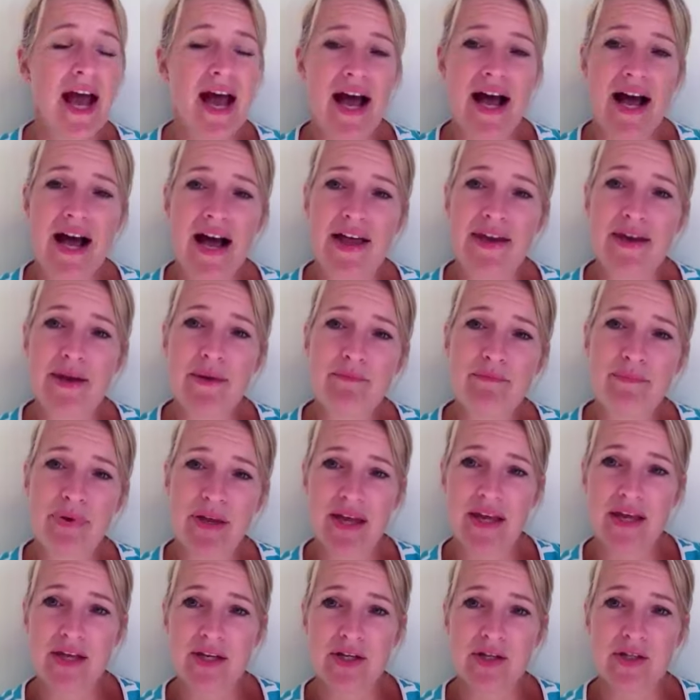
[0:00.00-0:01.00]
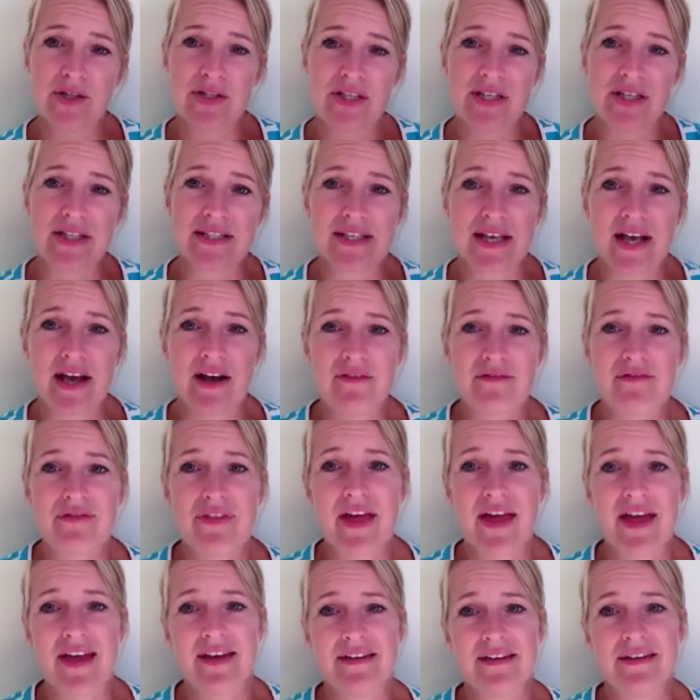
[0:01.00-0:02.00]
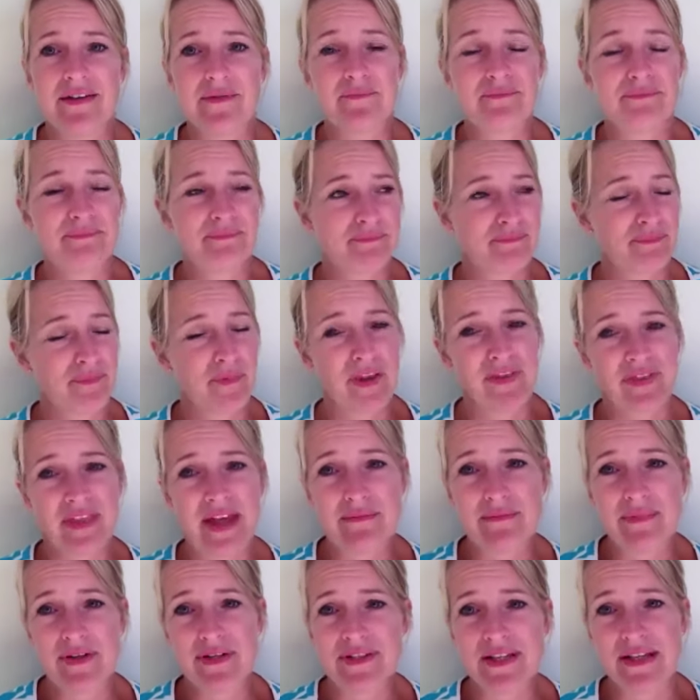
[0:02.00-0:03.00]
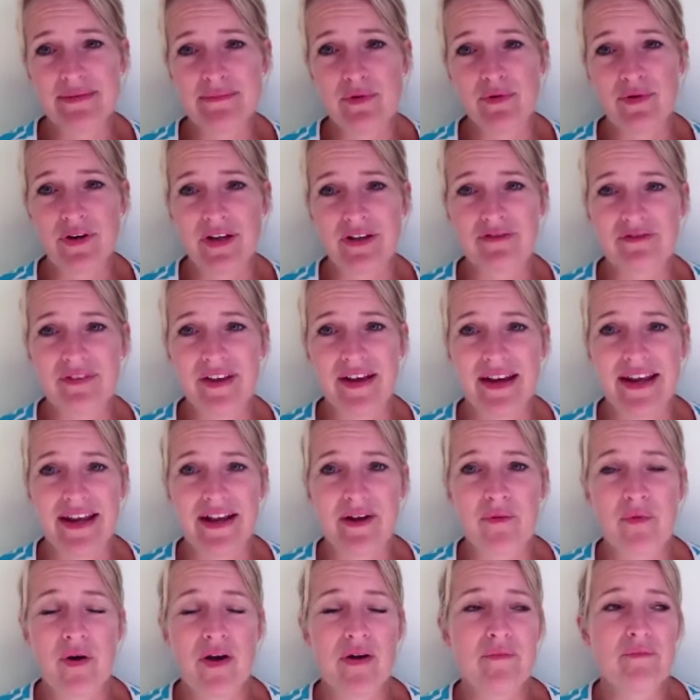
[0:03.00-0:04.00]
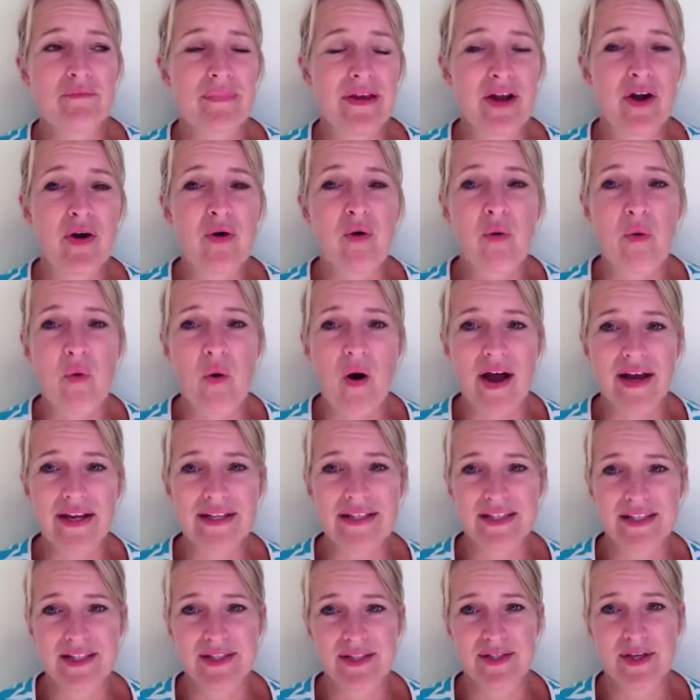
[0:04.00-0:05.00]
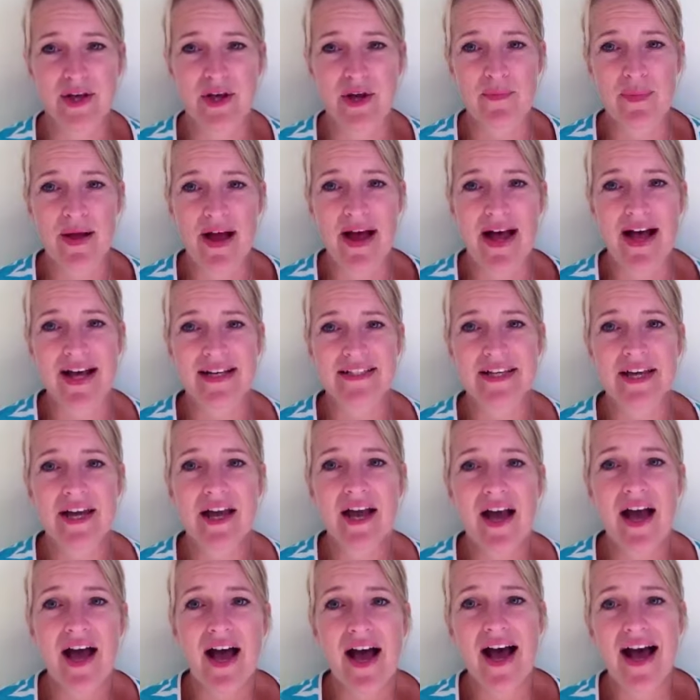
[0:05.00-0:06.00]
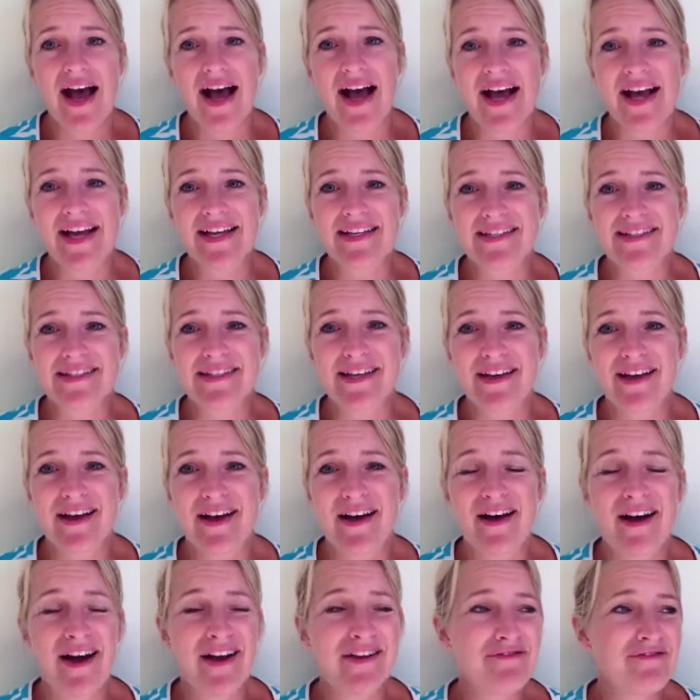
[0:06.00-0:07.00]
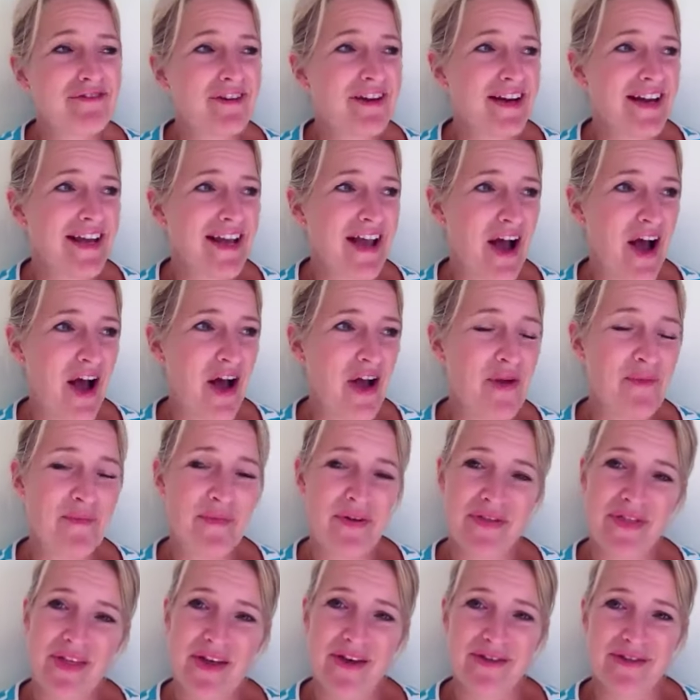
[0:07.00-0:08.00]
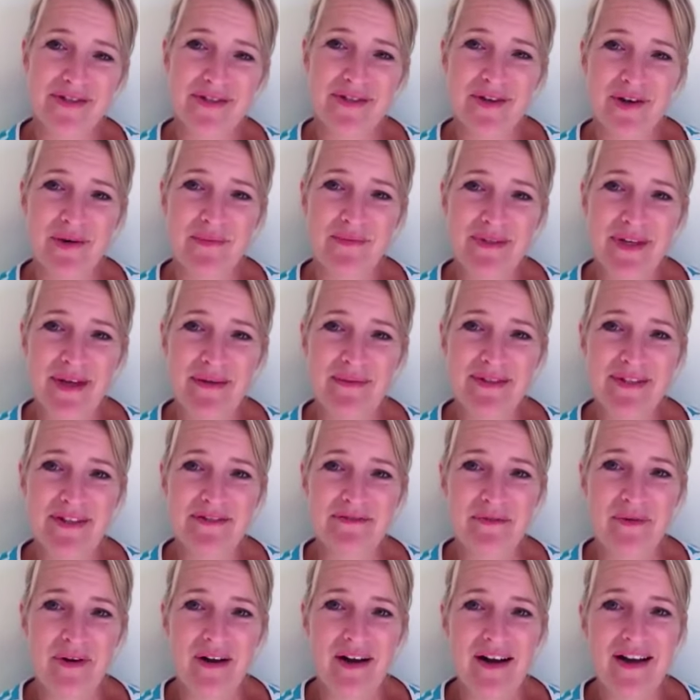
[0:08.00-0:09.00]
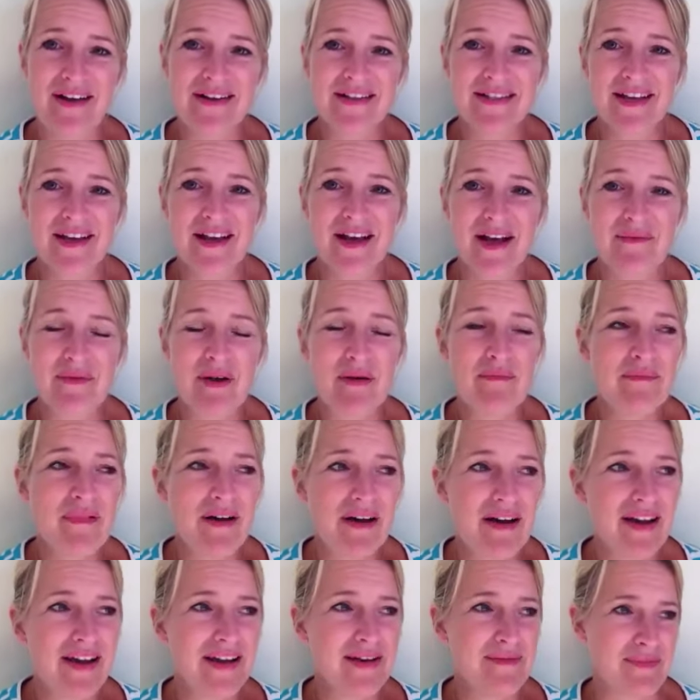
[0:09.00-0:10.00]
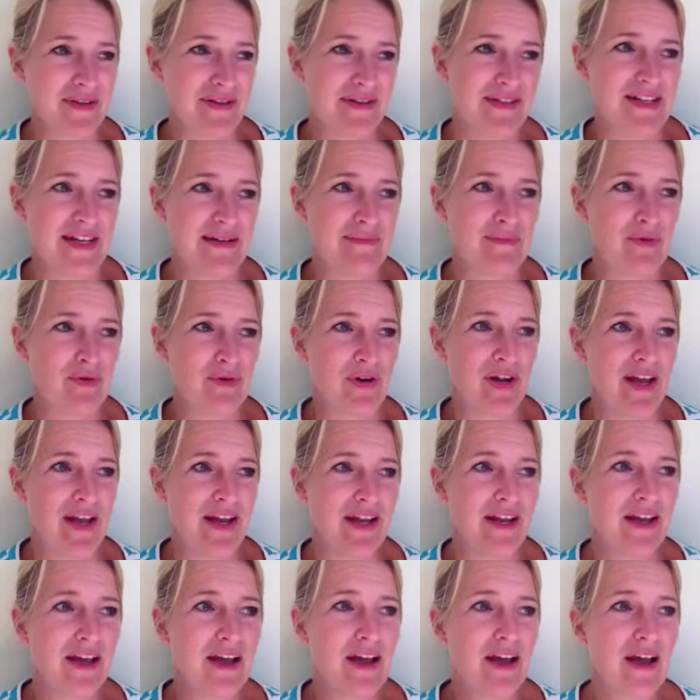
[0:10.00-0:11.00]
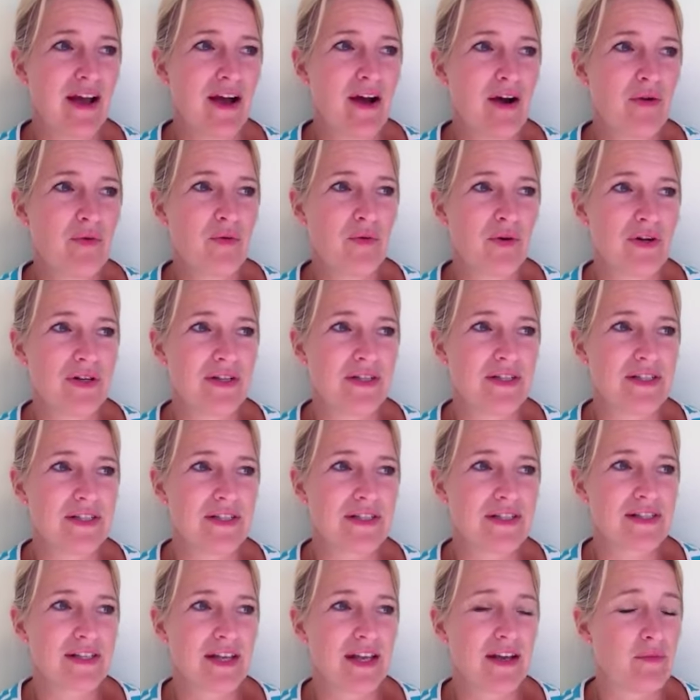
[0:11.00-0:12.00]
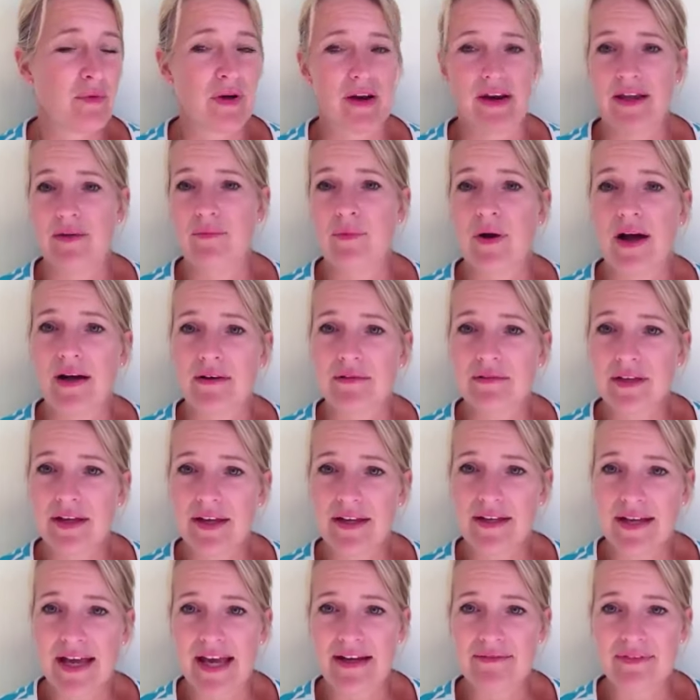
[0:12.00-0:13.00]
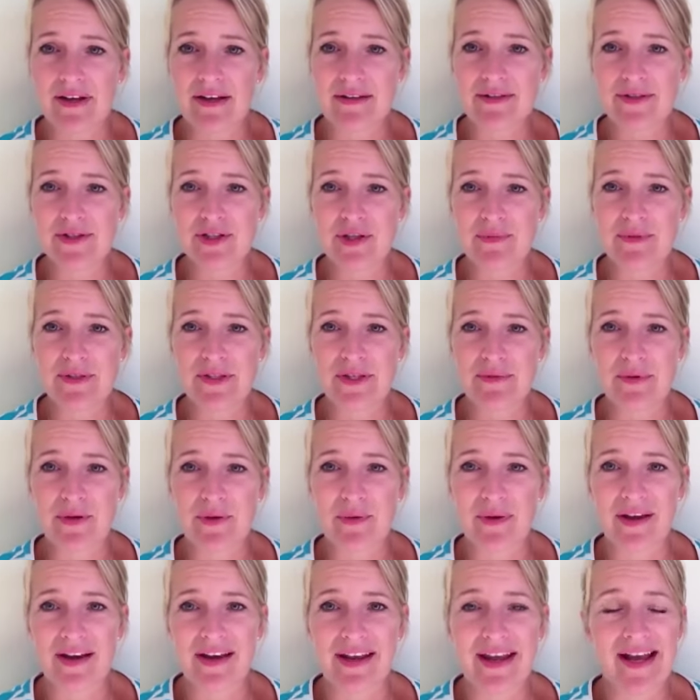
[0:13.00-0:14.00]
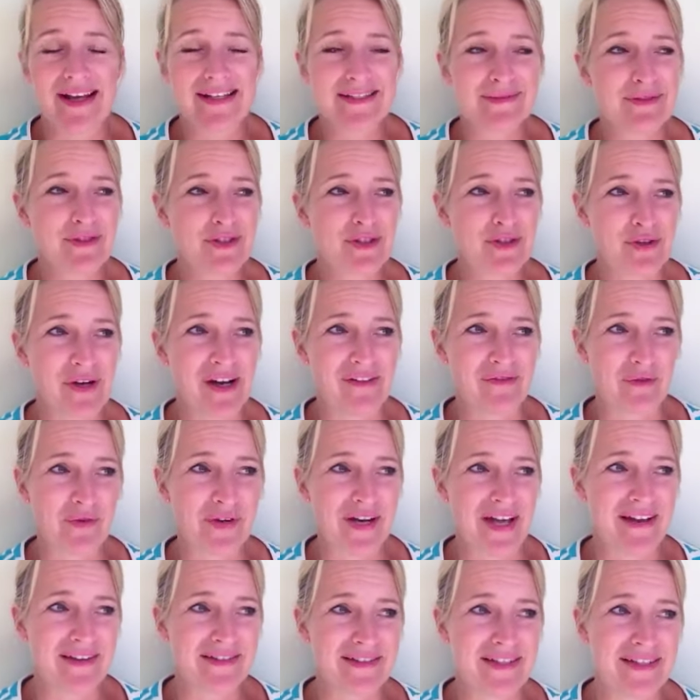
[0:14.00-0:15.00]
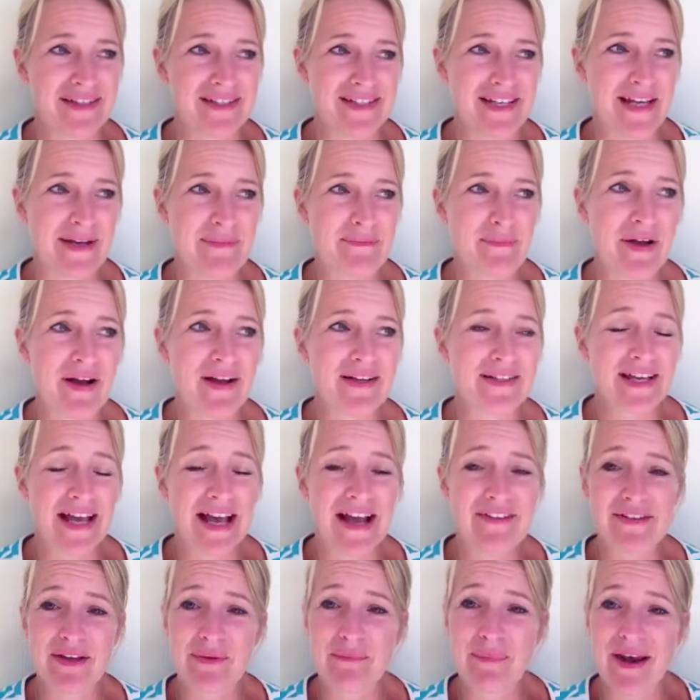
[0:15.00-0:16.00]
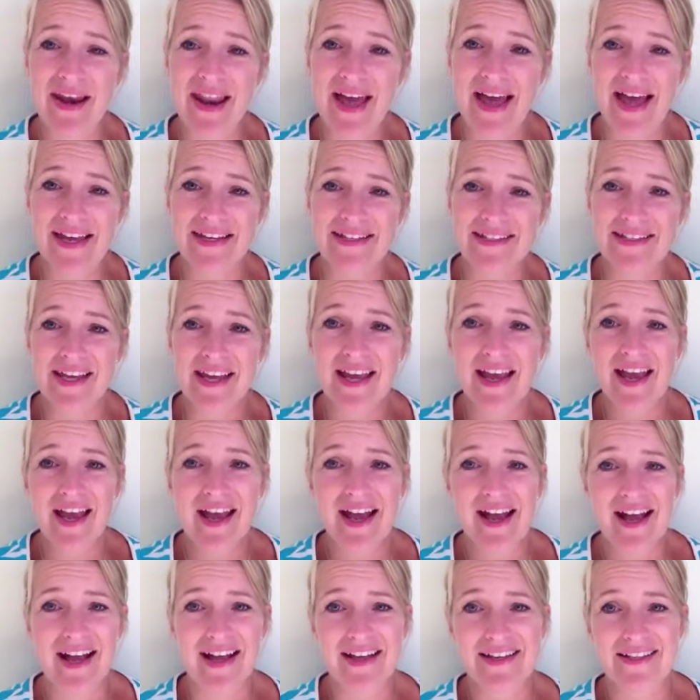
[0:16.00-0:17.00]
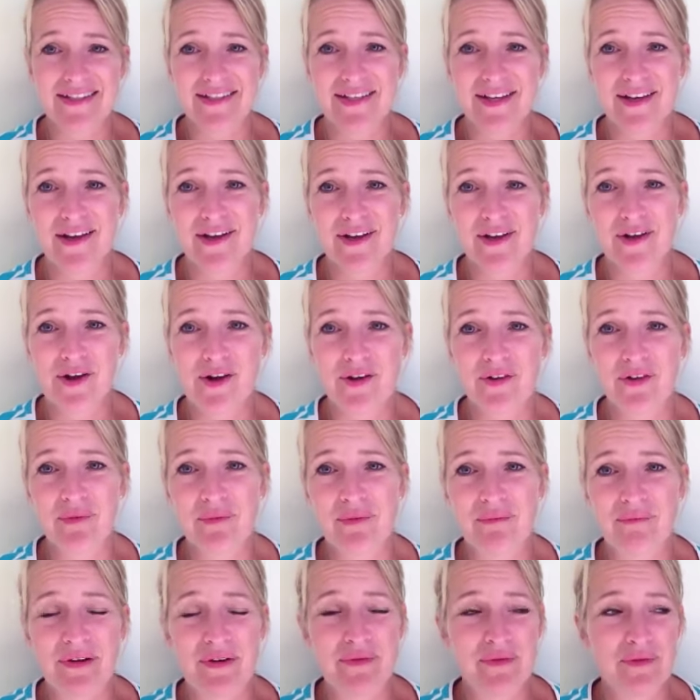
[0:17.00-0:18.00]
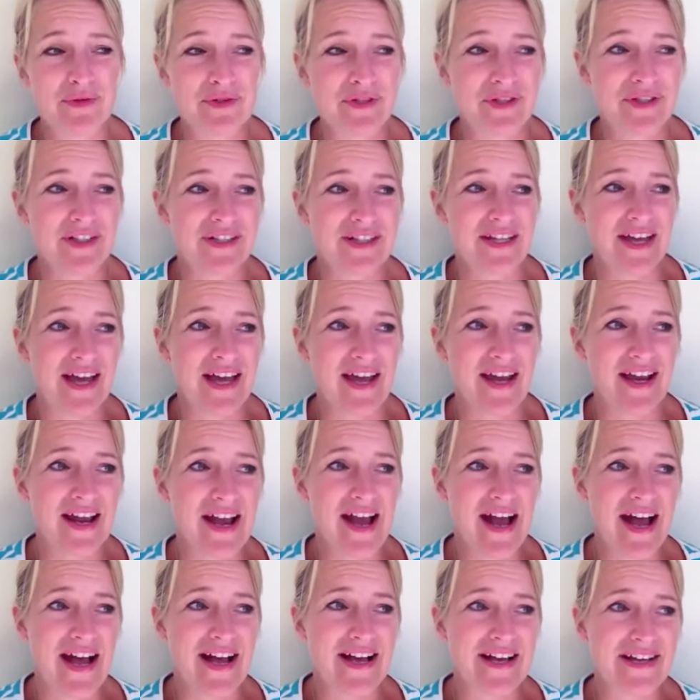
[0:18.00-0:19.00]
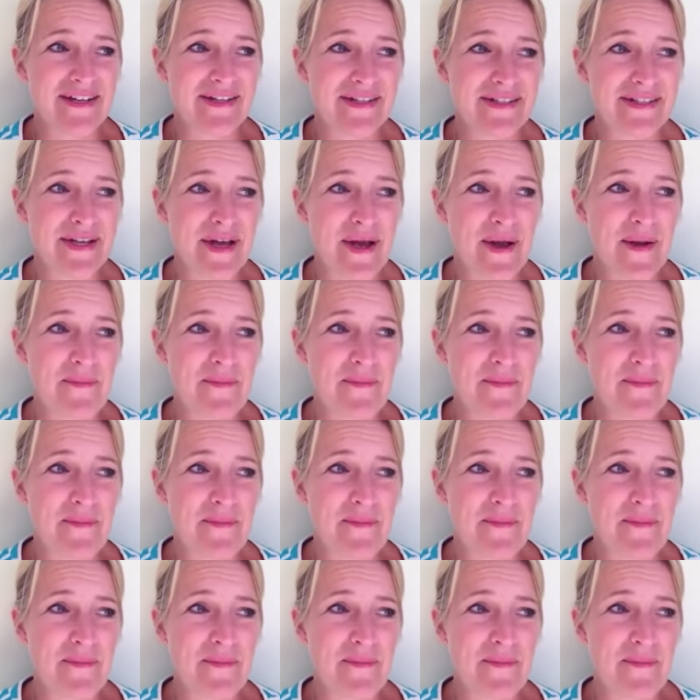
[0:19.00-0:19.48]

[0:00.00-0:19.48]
and being good to yourself, then that Monday morning feeling won't be quite so bad. And I really hope those top tips have worked. My Monday morning was, it came around super, super quickly, as I'm sure everyone else's did. But having planned and got on top of my water today and